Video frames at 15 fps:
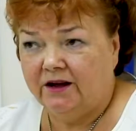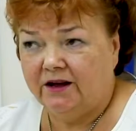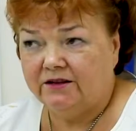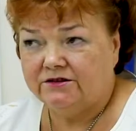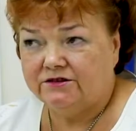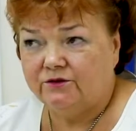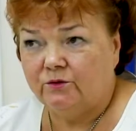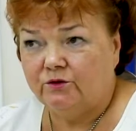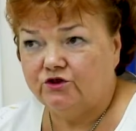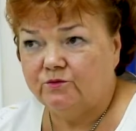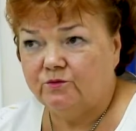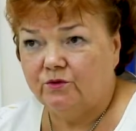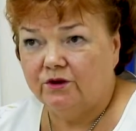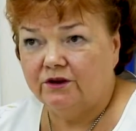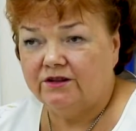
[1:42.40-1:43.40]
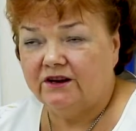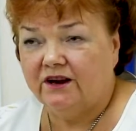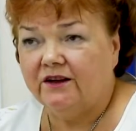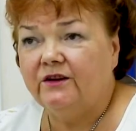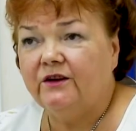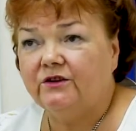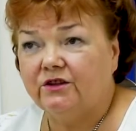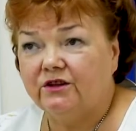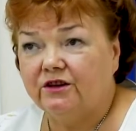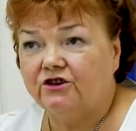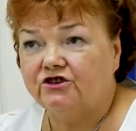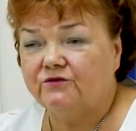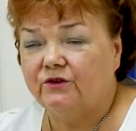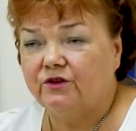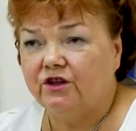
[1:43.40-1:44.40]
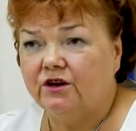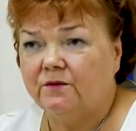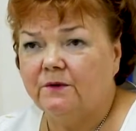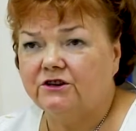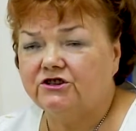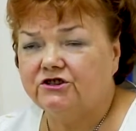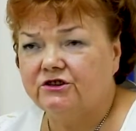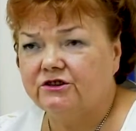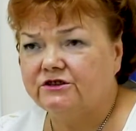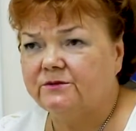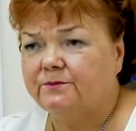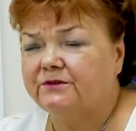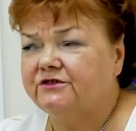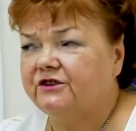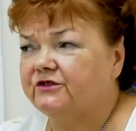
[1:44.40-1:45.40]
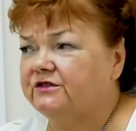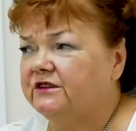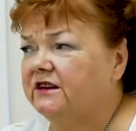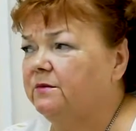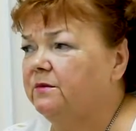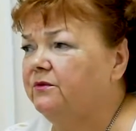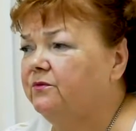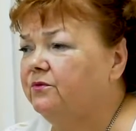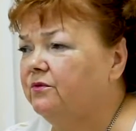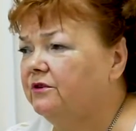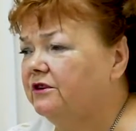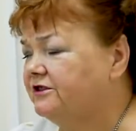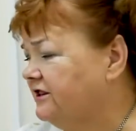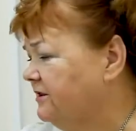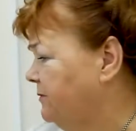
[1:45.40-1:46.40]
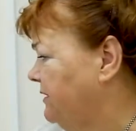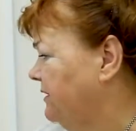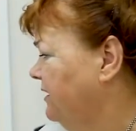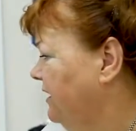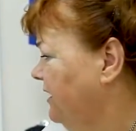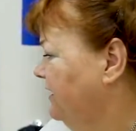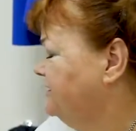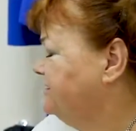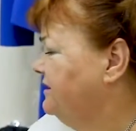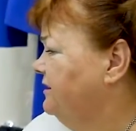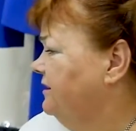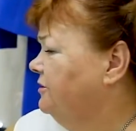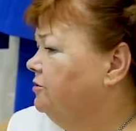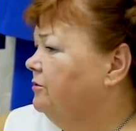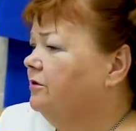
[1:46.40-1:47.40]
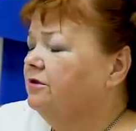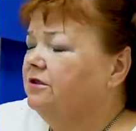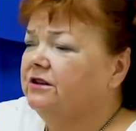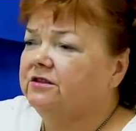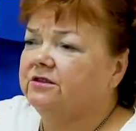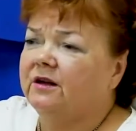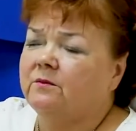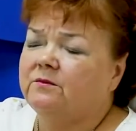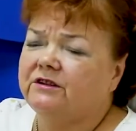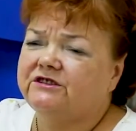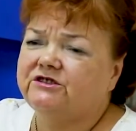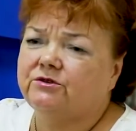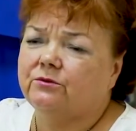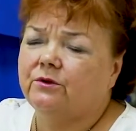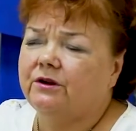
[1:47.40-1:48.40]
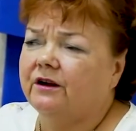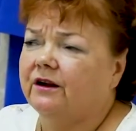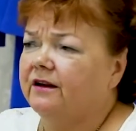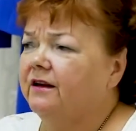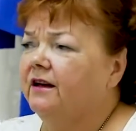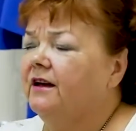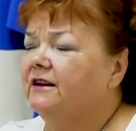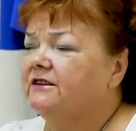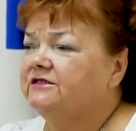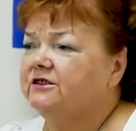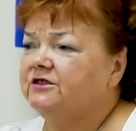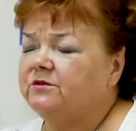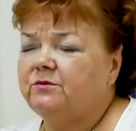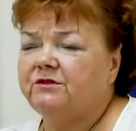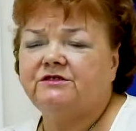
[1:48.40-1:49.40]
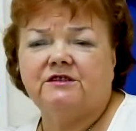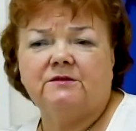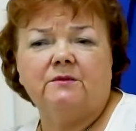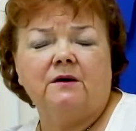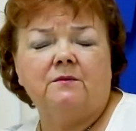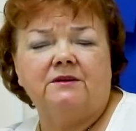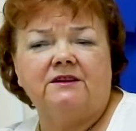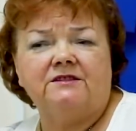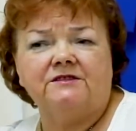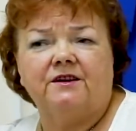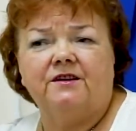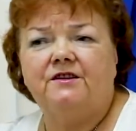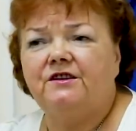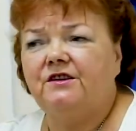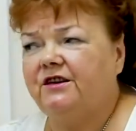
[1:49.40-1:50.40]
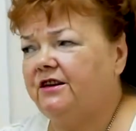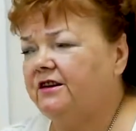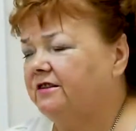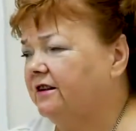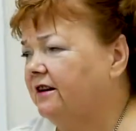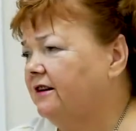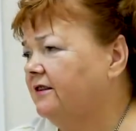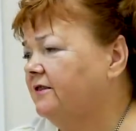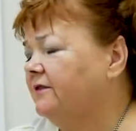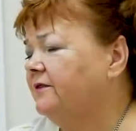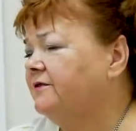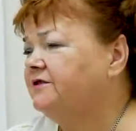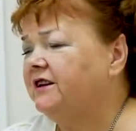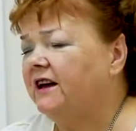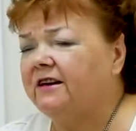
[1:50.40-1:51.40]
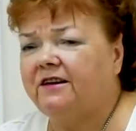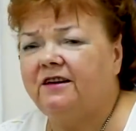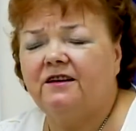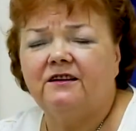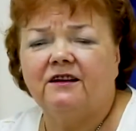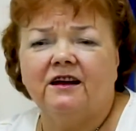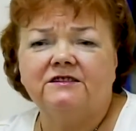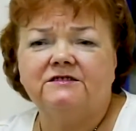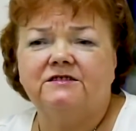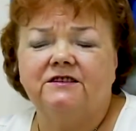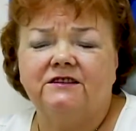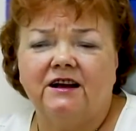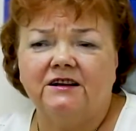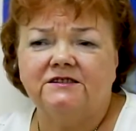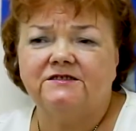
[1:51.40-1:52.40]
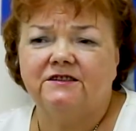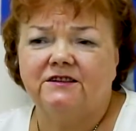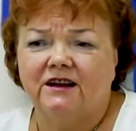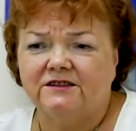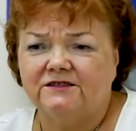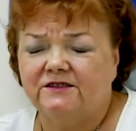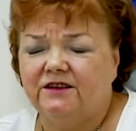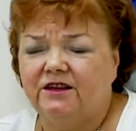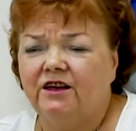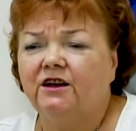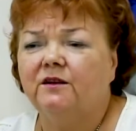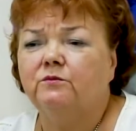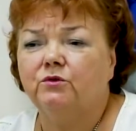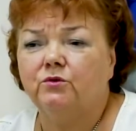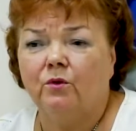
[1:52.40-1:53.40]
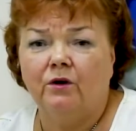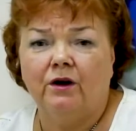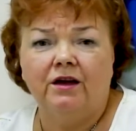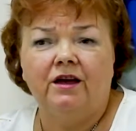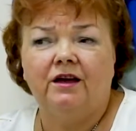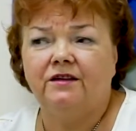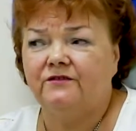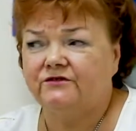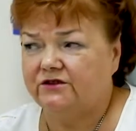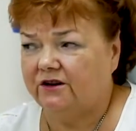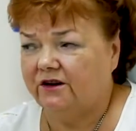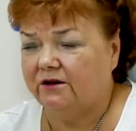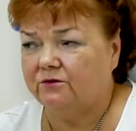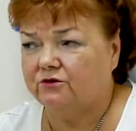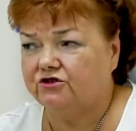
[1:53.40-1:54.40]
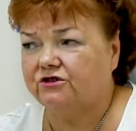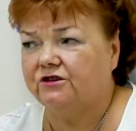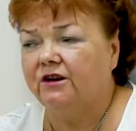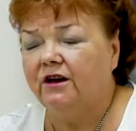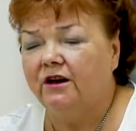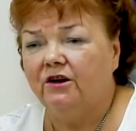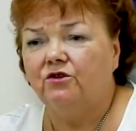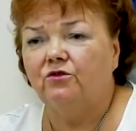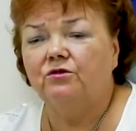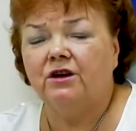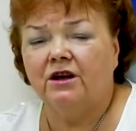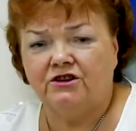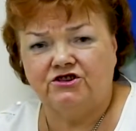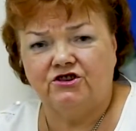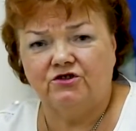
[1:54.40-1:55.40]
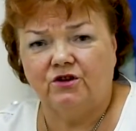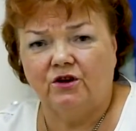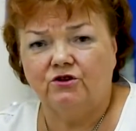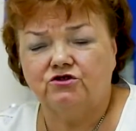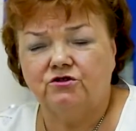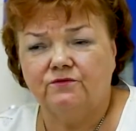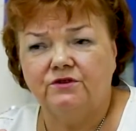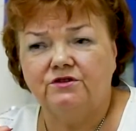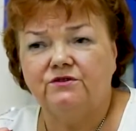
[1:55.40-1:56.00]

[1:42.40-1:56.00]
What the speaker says: There are some very expensive sewing machines nowadays. They can be controlled electronically, they can cut threads themselves, and so on. There are a lot of different types of them. They are absolutely amazing.